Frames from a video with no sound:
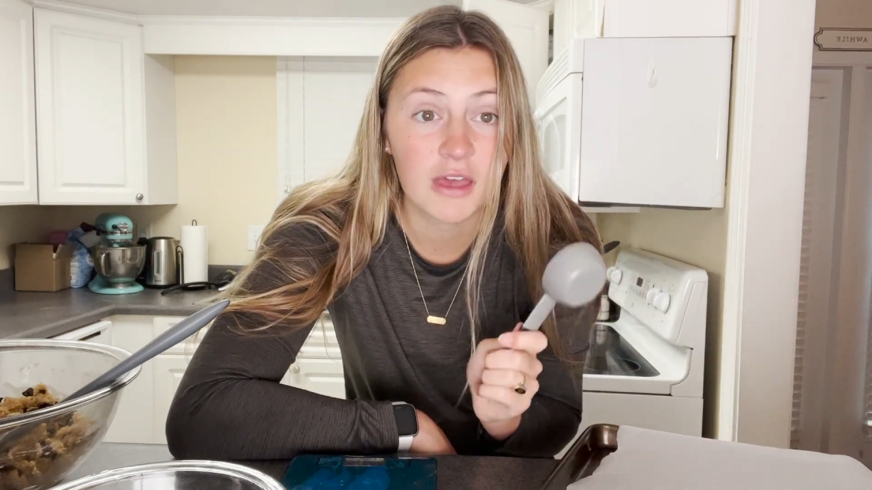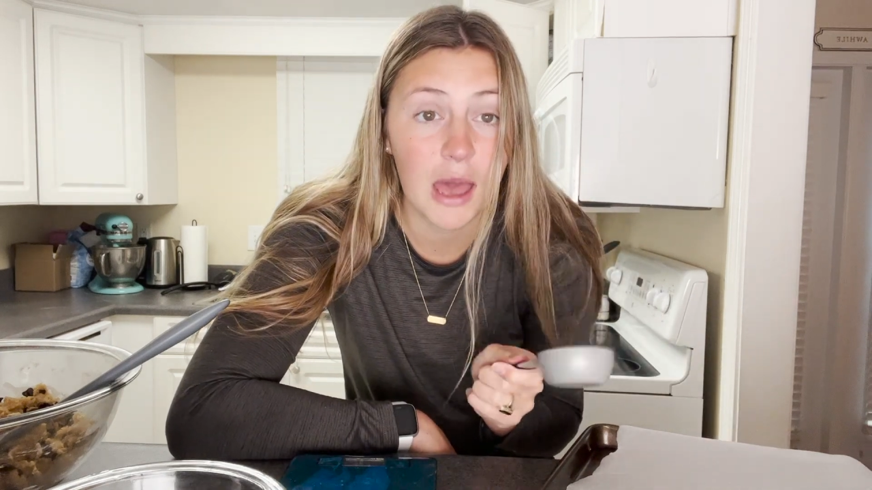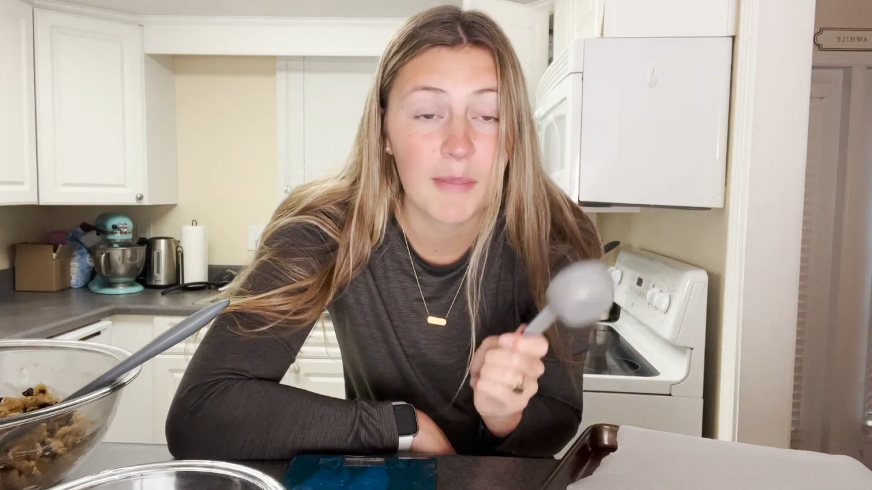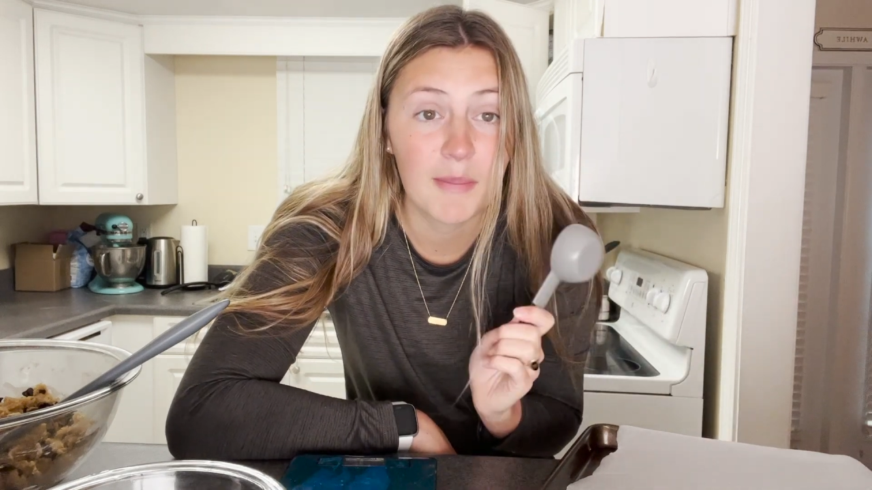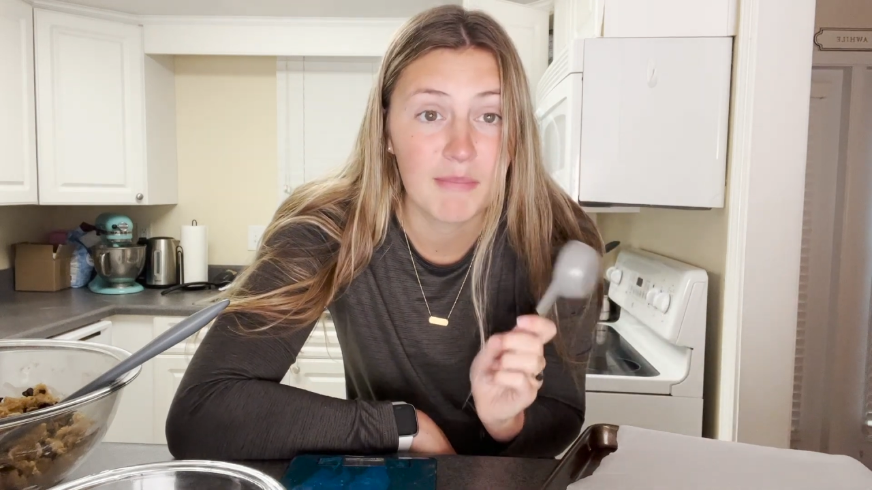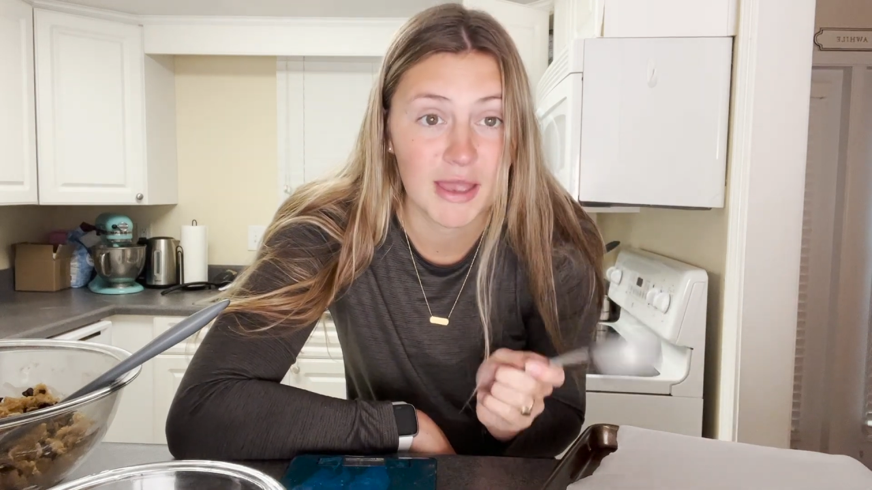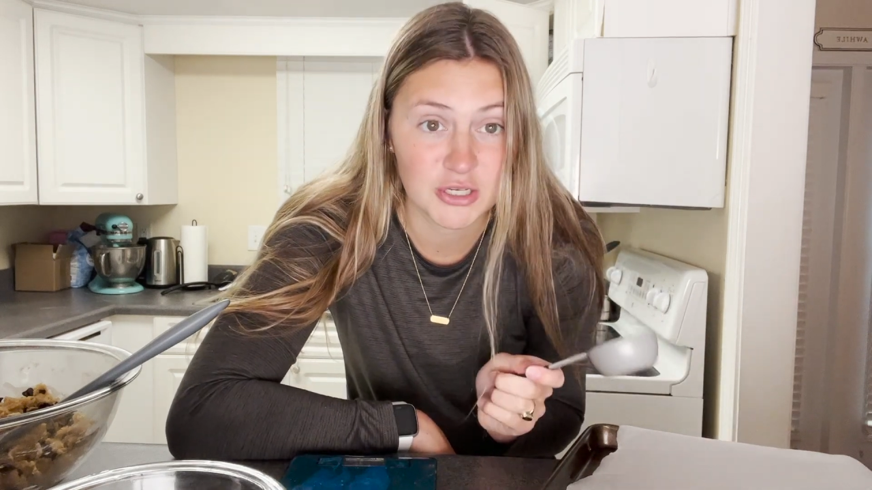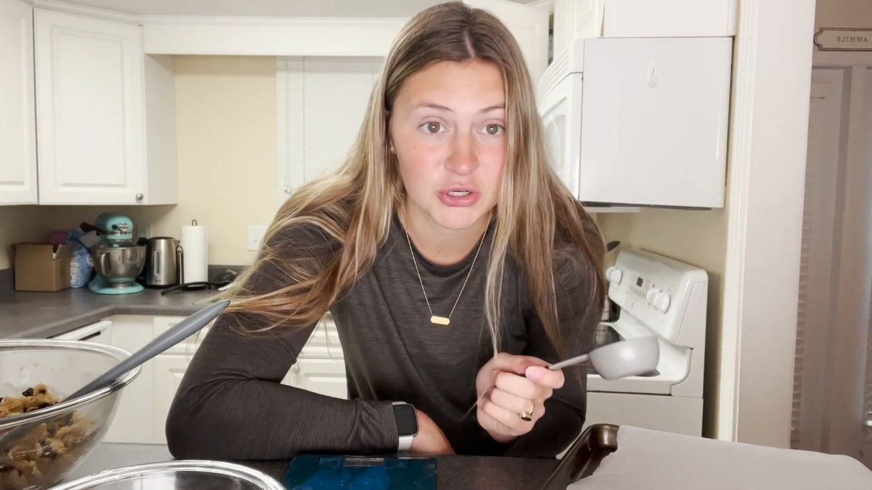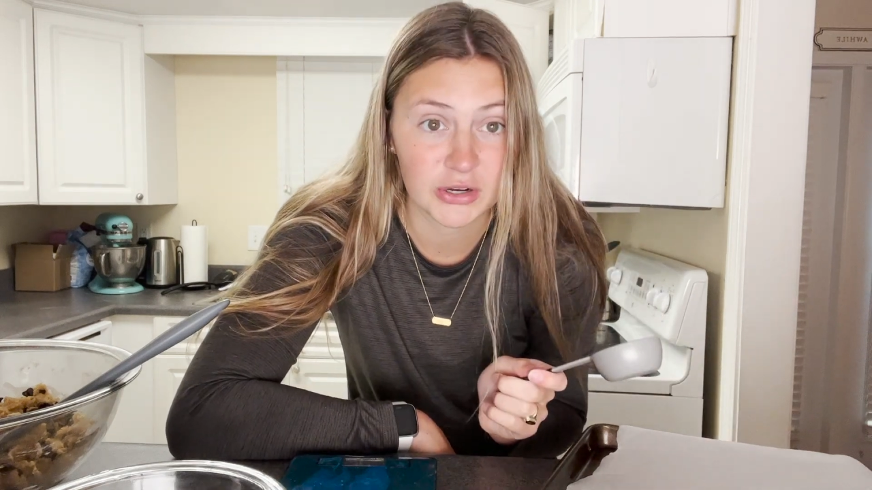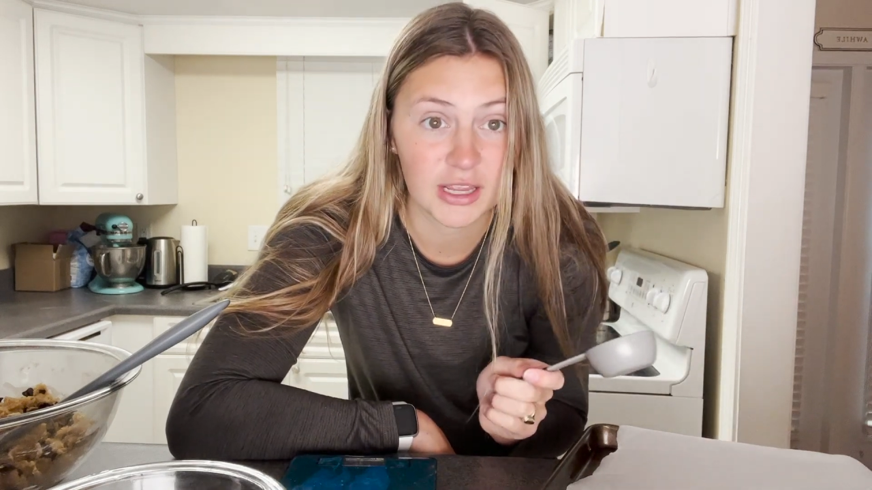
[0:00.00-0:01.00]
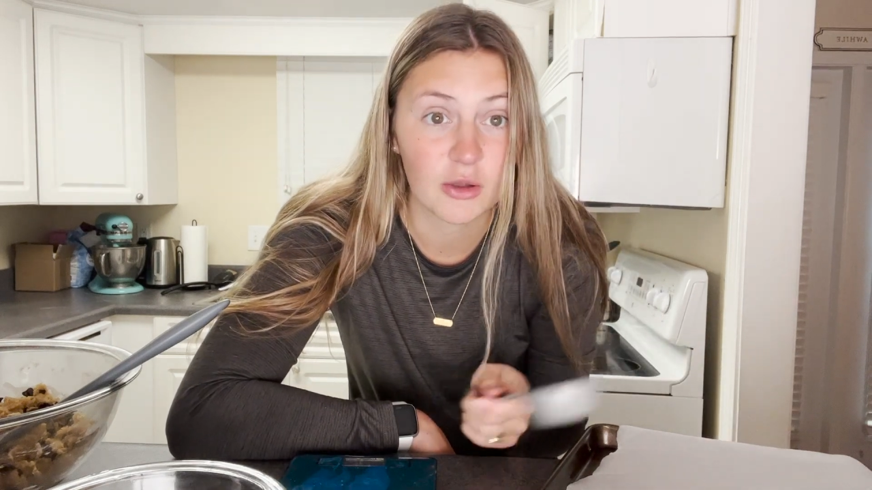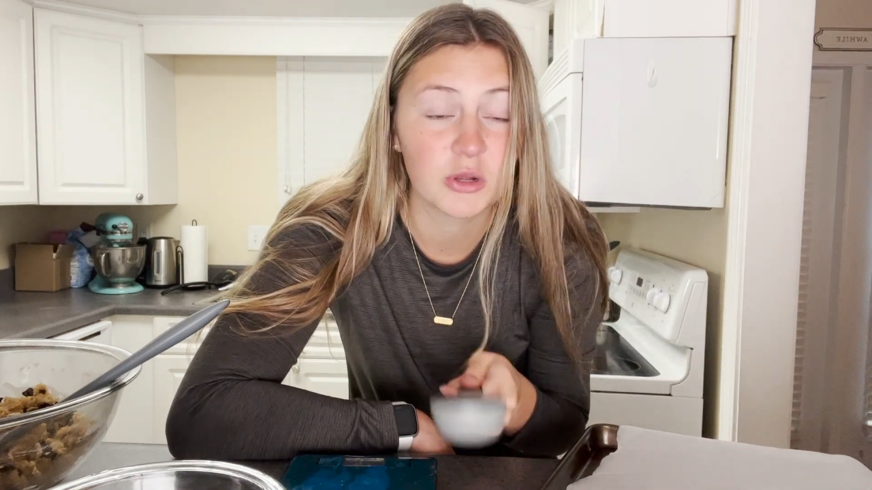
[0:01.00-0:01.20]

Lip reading: cup measuring,